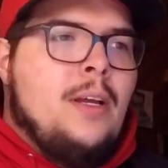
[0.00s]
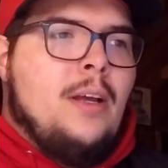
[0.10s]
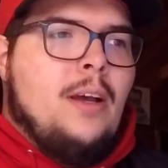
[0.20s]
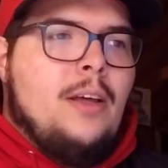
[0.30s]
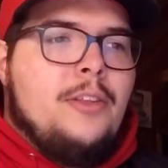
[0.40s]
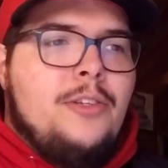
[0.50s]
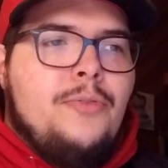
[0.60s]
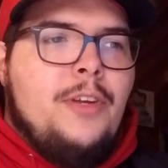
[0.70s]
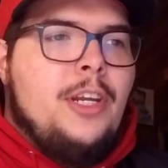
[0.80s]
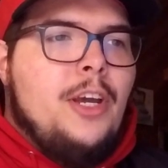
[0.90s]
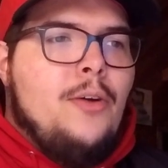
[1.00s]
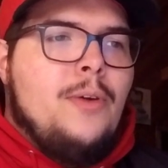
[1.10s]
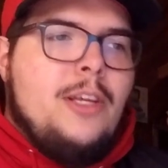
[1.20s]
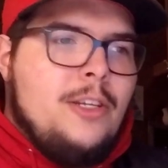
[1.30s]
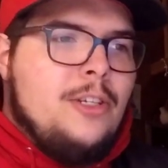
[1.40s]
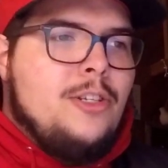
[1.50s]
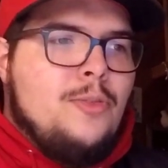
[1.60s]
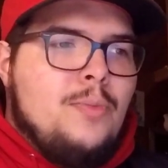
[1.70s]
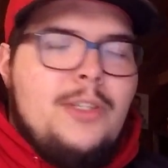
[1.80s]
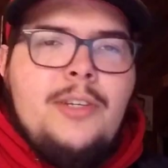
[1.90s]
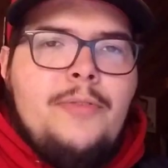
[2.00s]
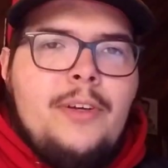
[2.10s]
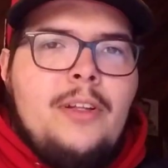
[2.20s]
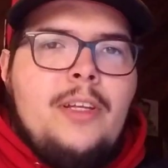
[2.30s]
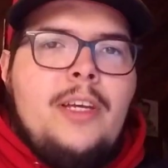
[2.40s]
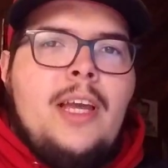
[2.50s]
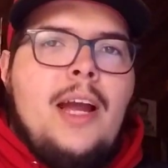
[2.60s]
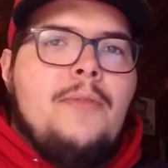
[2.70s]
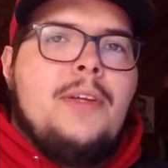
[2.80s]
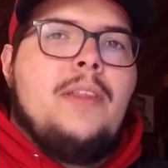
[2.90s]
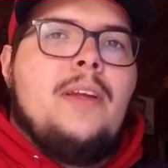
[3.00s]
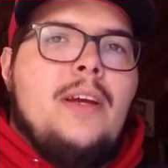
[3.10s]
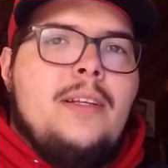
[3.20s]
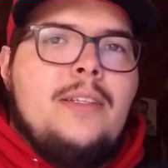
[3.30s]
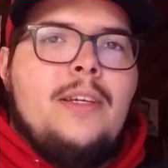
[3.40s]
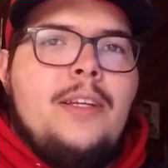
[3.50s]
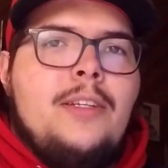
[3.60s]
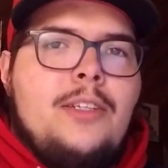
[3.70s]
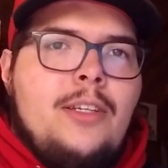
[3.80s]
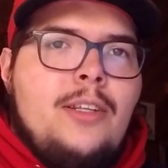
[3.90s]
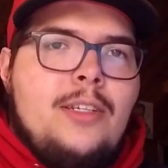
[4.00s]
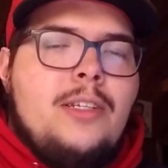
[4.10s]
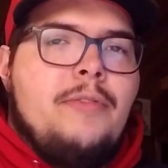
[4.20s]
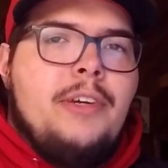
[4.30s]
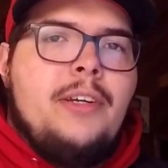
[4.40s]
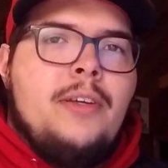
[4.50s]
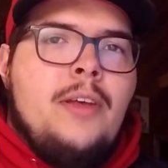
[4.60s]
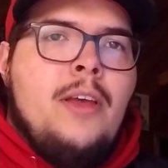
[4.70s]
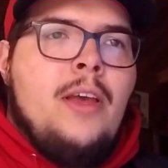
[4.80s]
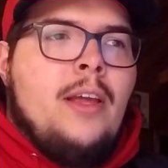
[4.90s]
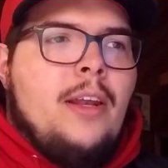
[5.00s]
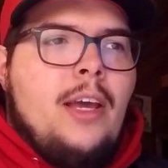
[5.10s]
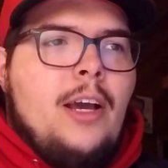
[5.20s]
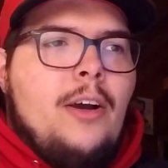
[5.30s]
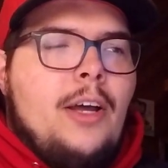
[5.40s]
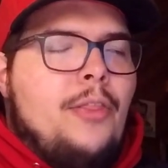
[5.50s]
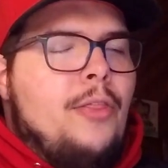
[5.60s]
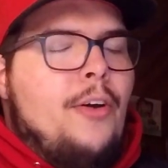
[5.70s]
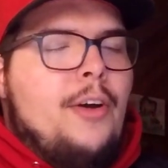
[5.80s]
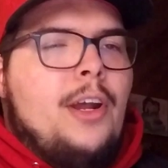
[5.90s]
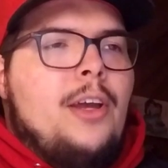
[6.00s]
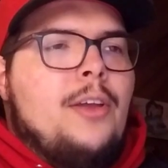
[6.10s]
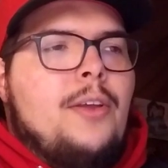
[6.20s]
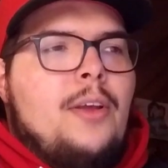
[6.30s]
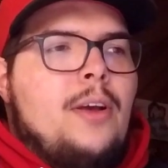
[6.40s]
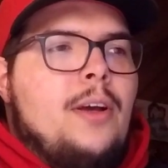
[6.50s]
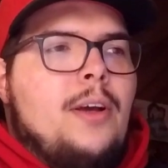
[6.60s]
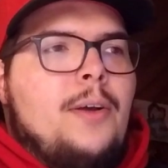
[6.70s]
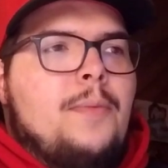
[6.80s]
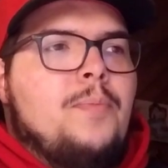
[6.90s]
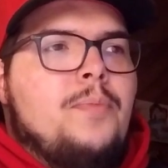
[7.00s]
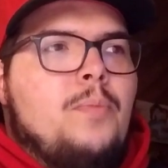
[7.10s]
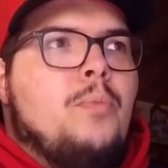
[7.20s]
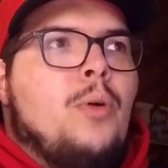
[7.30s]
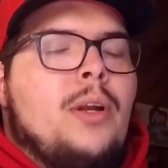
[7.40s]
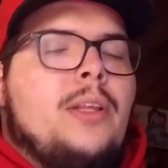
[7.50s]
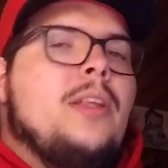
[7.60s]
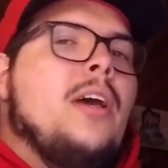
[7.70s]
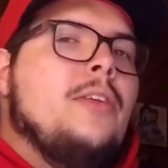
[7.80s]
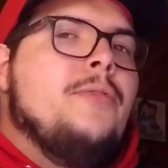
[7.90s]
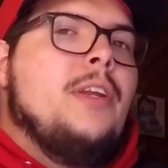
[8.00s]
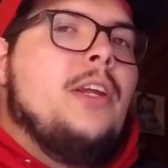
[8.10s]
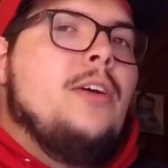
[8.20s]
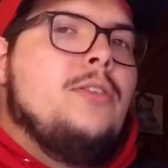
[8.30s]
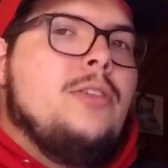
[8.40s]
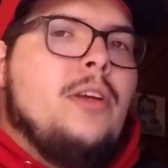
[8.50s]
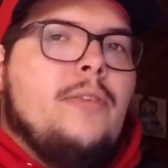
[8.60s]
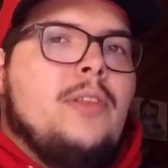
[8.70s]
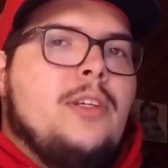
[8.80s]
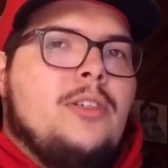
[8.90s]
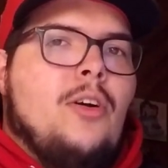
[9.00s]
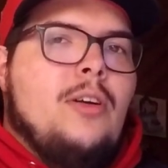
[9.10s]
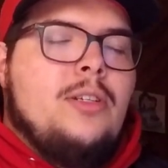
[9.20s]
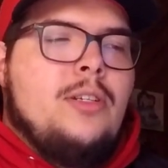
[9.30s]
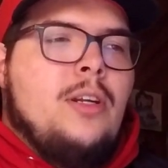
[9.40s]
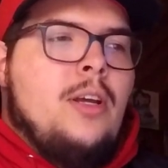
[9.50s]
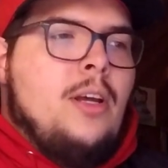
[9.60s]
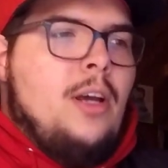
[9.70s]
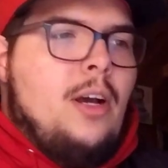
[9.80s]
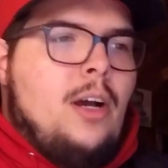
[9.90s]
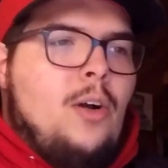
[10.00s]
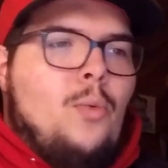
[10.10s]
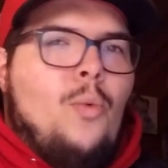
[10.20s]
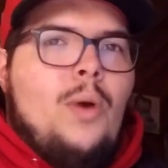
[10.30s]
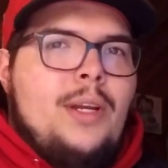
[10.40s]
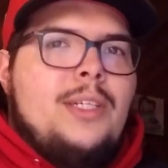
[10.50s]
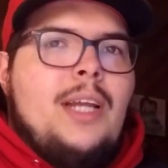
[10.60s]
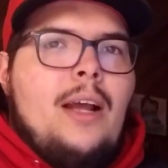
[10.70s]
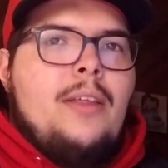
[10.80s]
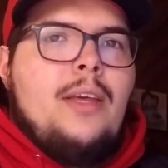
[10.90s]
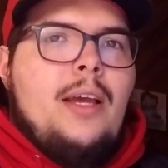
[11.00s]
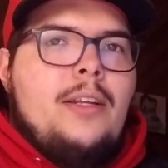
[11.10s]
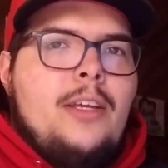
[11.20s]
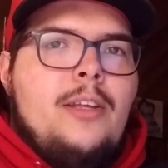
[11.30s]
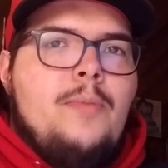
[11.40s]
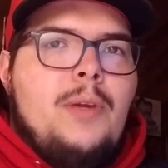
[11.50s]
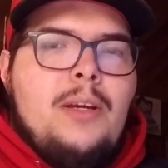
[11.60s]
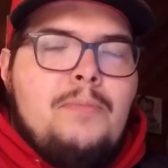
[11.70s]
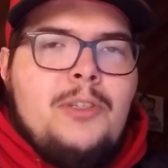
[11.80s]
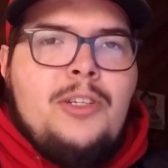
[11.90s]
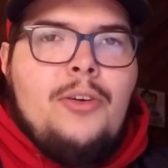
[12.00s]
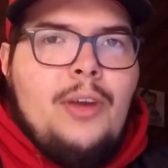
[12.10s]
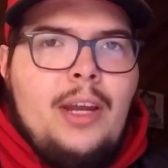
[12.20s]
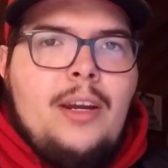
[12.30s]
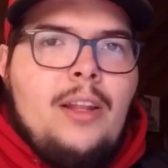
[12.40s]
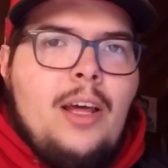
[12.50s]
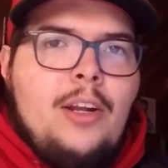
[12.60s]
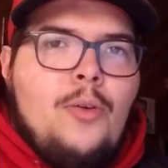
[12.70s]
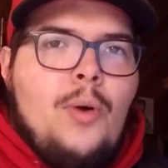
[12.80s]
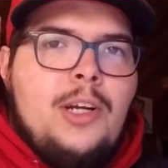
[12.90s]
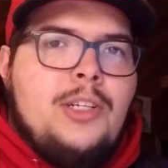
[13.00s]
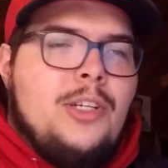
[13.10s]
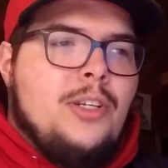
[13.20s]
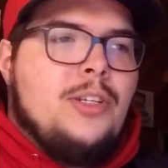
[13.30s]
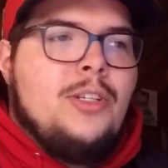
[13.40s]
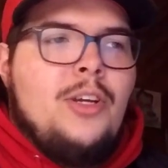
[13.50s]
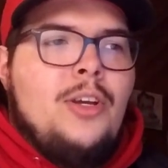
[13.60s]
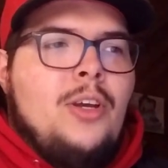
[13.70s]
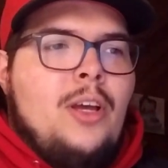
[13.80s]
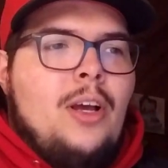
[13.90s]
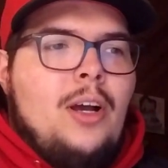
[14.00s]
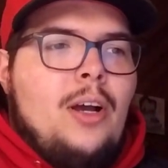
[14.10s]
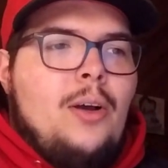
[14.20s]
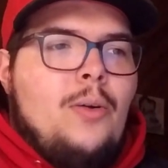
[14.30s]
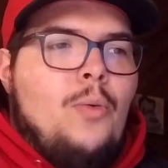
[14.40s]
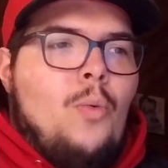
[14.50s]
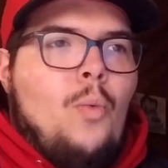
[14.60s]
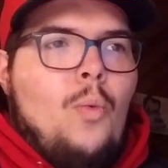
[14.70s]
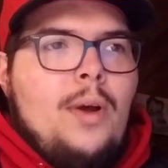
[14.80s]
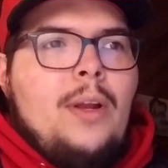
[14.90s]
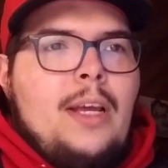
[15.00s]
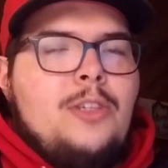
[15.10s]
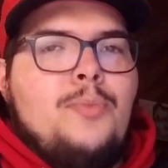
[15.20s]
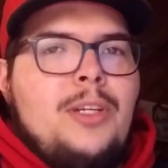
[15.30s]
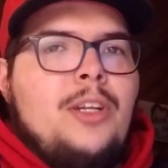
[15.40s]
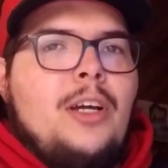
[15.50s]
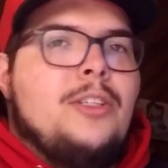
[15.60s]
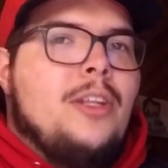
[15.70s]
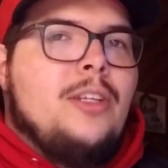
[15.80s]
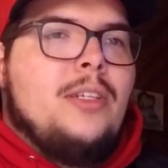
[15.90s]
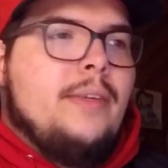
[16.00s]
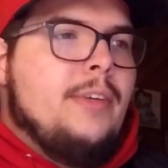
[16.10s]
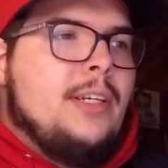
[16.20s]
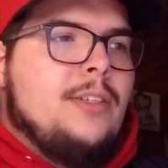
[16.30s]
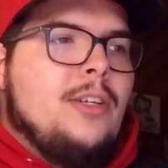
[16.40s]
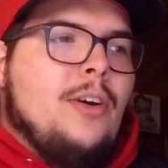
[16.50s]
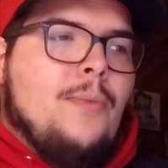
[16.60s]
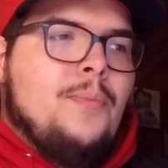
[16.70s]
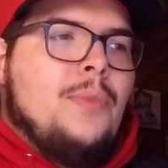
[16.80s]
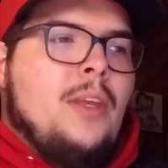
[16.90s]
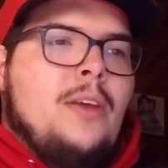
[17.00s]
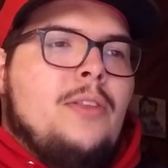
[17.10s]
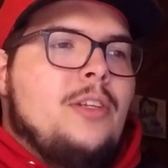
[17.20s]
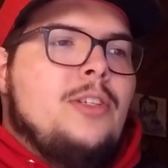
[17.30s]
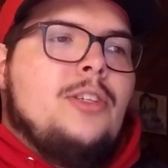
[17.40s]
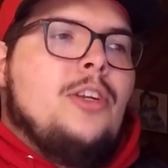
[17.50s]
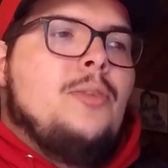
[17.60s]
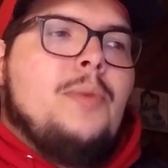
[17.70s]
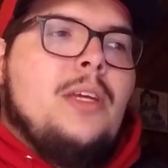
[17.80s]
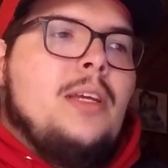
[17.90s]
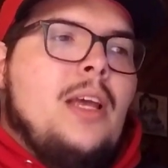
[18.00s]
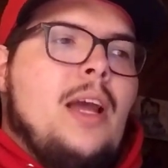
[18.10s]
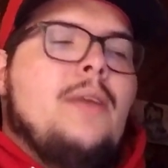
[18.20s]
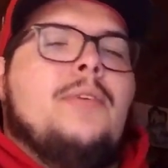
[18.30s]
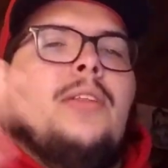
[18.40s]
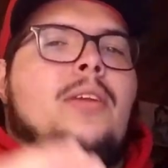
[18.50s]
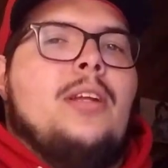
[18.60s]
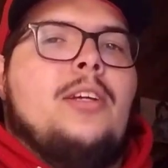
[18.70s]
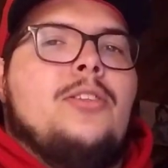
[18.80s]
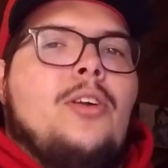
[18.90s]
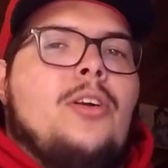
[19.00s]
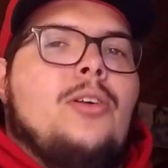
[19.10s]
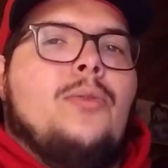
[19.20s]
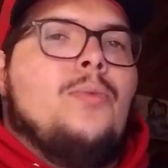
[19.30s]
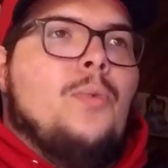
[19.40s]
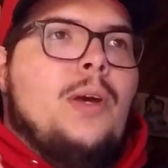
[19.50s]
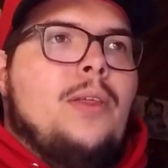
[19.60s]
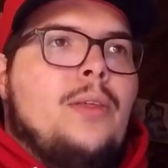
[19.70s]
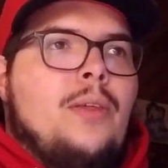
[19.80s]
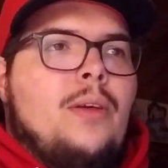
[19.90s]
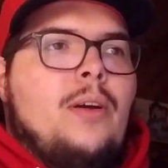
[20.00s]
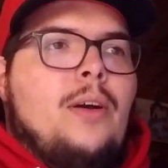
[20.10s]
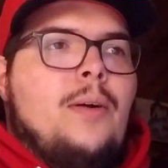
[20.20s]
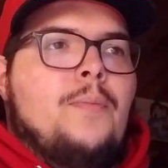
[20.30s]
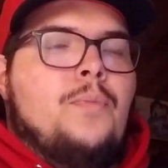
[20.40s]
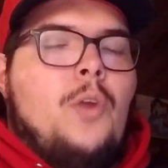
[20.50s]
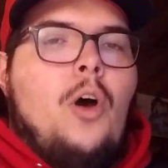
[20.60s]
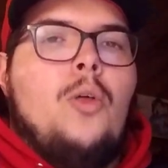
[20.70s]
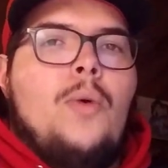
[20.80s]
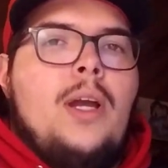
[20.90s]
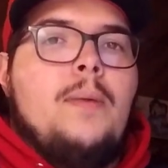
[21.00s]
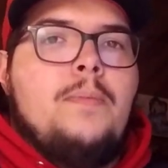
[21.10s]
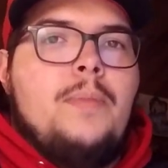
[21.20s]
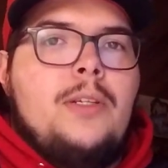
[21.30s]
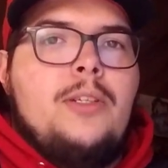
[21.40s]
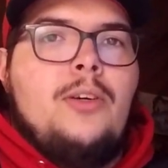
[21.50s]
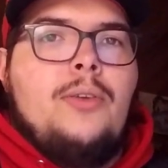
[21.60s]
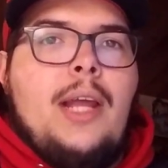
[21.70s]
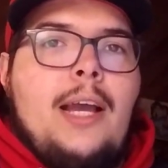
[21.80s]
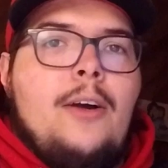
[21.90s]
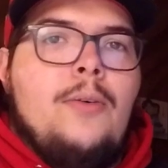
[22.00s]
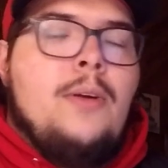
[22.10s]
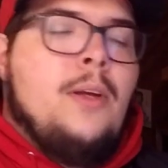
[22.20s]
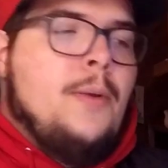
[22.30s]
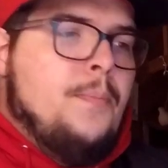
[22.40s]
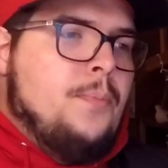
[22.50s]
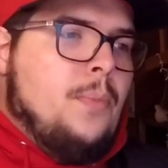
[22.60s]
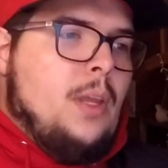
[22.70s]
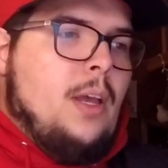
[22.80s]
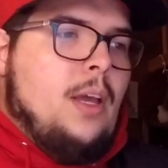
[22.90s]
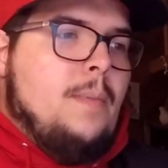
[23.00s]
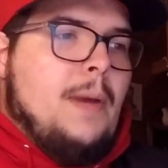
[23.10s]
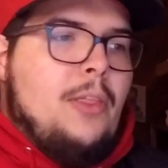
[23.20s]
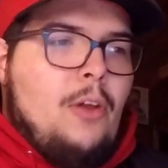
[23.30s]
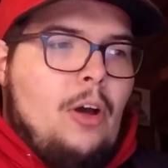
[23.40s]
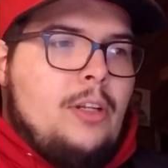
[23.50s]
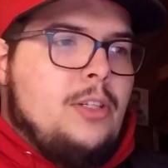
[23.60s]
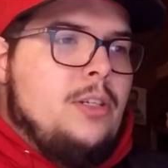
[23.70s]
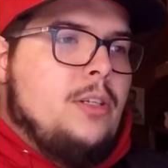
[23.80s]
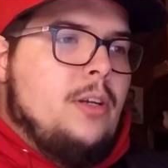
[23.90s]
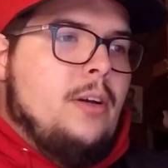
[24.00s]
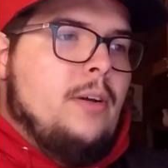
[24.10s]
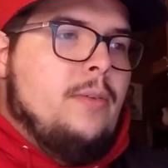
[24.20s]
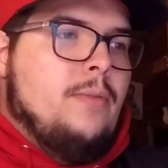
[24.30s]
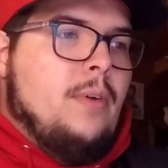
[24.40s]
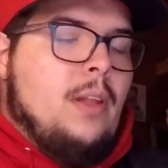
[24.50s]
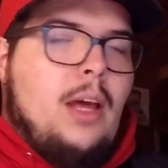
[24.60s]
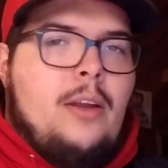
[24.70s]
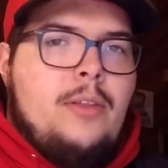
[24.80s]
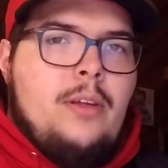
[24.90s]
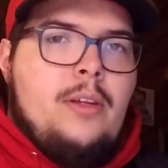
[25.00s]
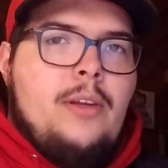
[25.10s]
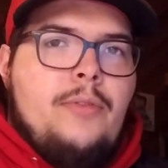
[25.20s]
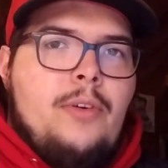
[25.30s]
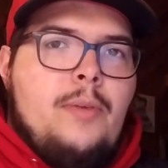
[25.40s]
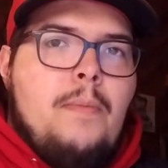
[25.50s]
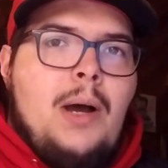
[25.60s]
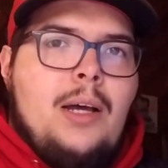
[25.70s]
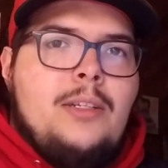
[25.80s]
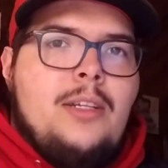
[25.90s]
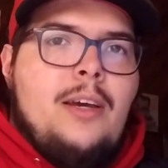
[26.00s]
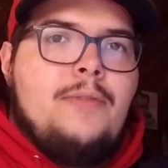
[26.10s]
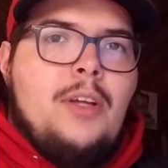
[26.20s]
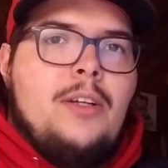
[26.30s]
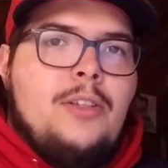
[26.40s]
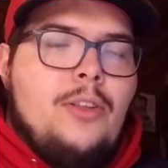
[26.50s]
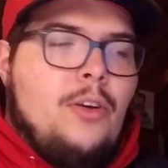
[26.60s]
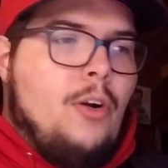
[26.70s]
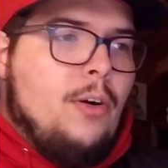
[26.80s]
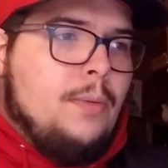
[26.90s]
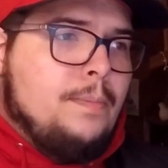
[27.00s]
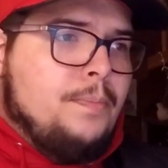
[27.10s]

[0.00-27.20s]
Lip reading: This video is specifically everything I did to the Civic. Now, I thought I put in the other videos of the exhaust what exactly I did, but I'm still getting a lot of questions what has been done to the Civic. So this is going to be everything I started with all the way up until now, and my thoughts of a lot of the different mods that I've done to the car,